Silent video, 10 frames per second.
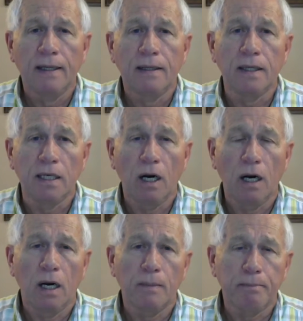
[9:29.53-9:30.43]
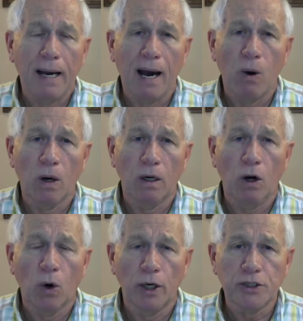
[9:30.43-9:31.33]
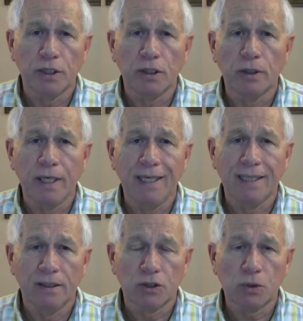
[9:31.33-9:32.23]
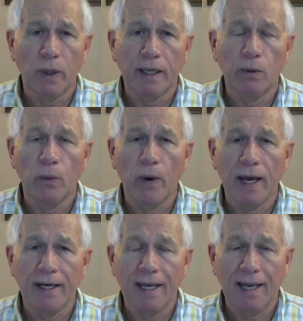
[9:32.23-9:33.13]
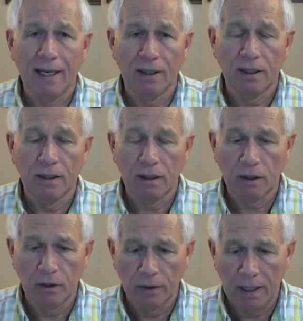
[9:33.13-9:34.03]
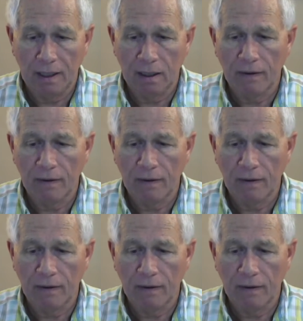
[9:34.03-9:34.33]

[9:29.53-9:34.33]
the power orange and green, and the swing red and green.